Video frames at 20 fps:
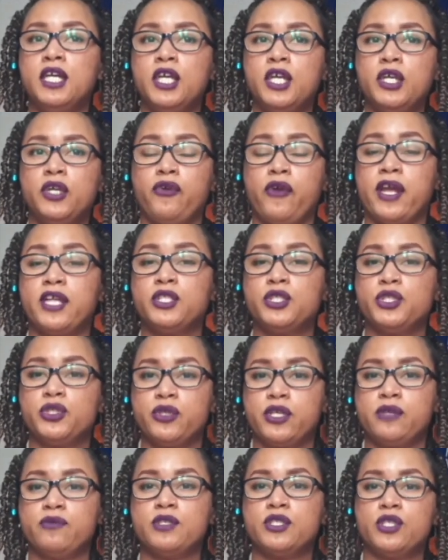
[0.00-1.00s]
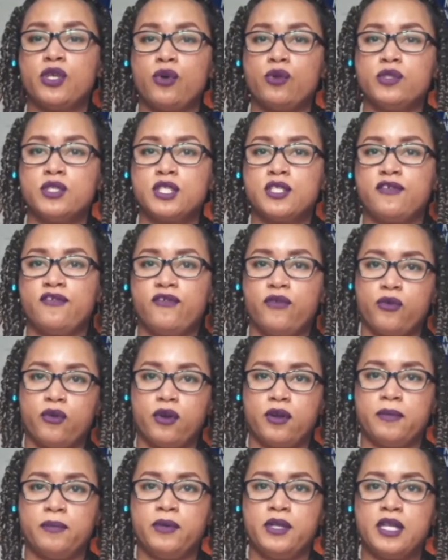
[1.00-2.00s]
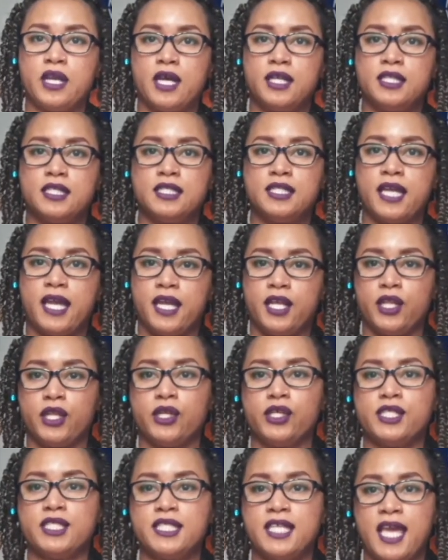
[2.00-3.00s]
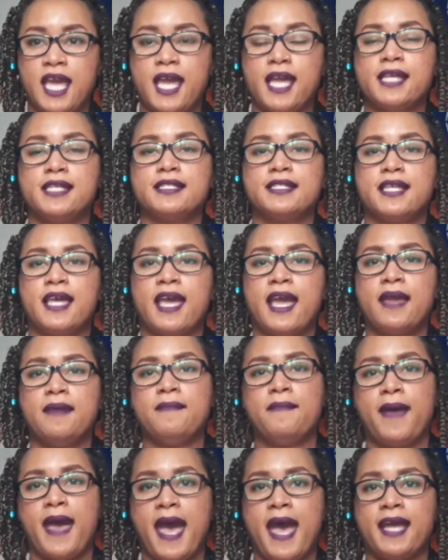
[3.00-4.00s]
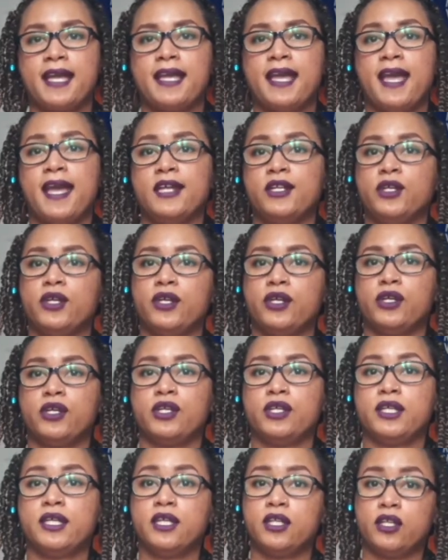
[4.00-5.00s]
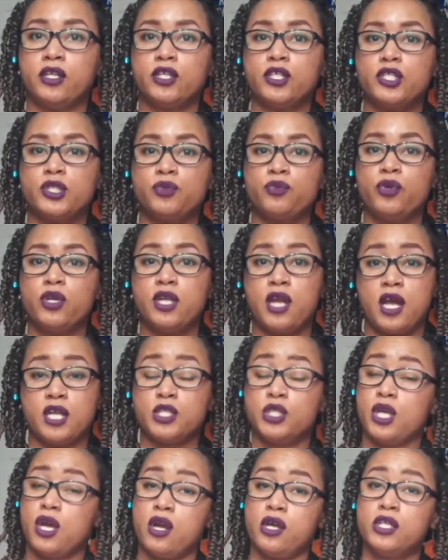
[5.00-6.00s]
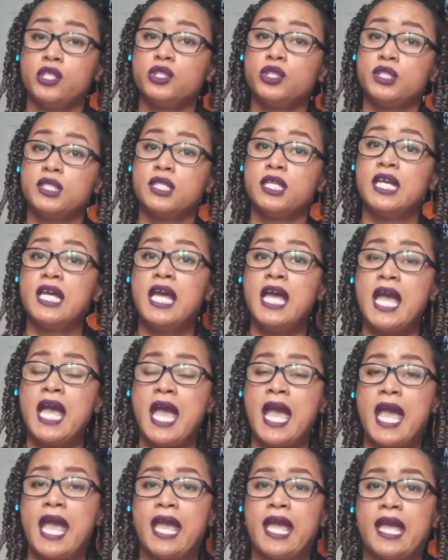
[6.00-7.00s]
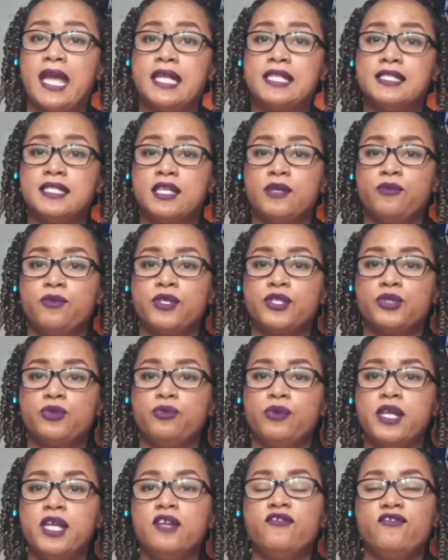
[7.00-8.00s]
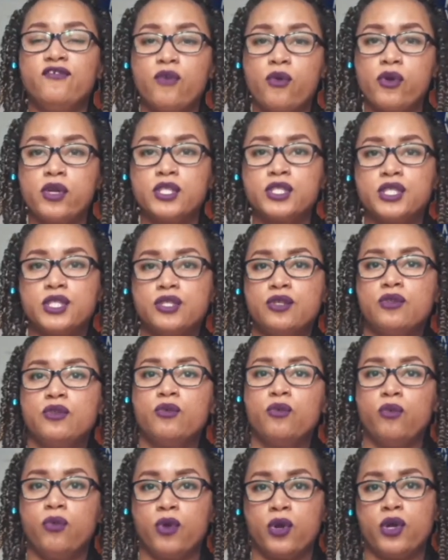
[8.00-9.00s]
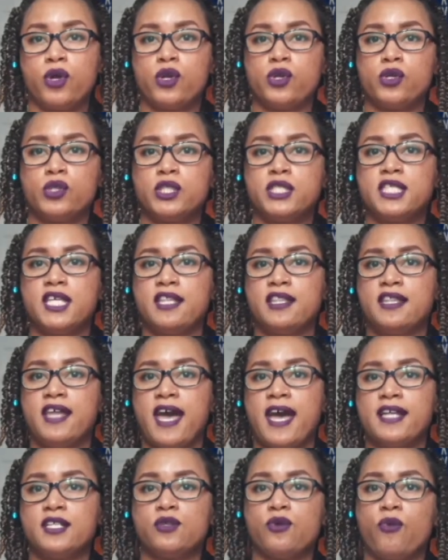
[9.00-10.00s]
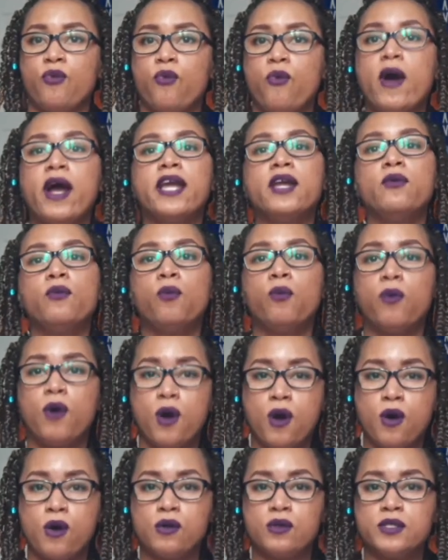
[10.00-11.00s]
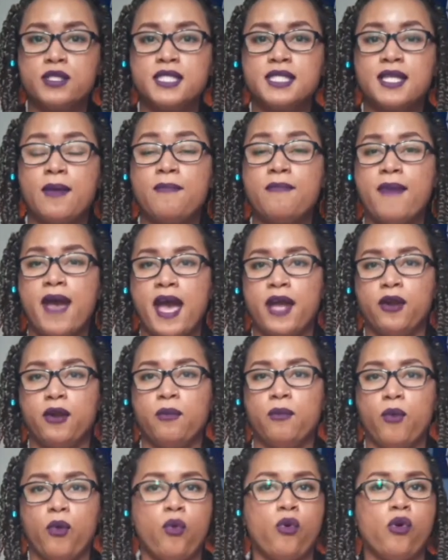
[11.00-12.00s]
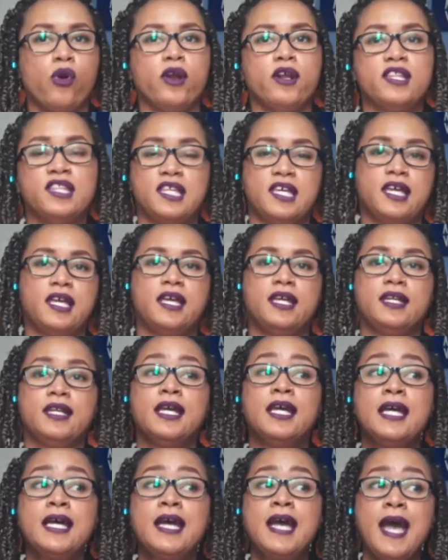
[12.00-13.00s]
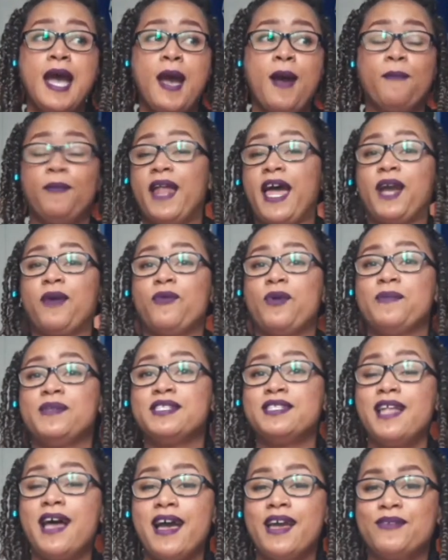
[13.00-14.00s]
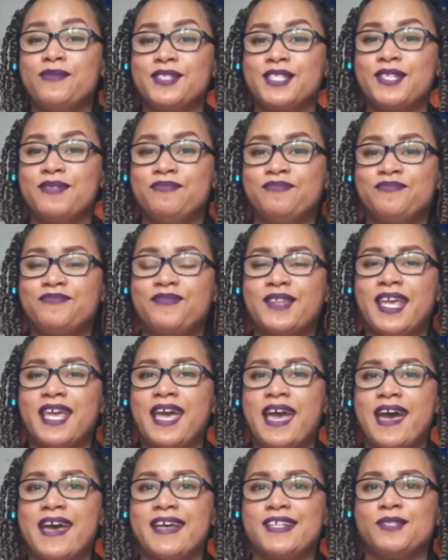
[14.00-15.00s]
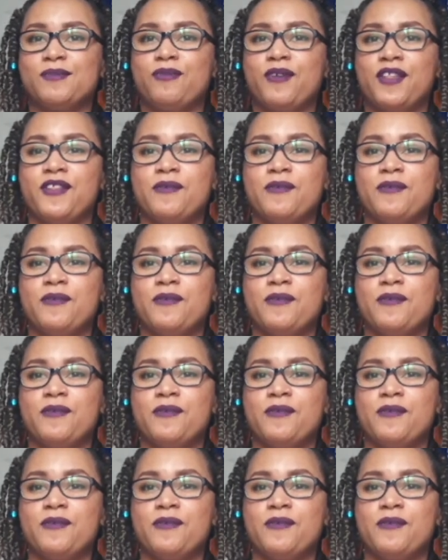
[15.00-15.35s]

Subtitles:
grand jury results for Breonna Taylor's case came back, and her killers were not charged. And it was reinforced to the world that white walls matter more than Black women's lives. As Brother